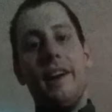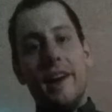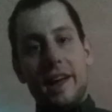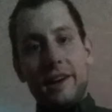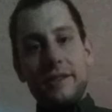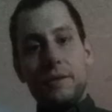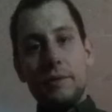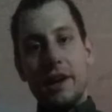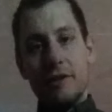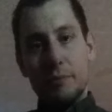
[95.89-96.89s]
Next,
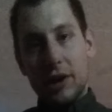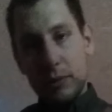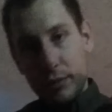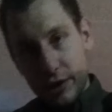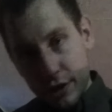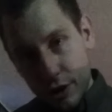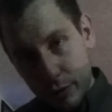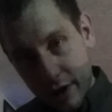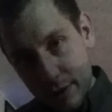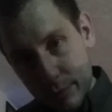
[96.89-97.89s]
we have my
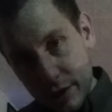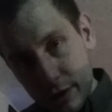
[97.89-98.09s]
POM,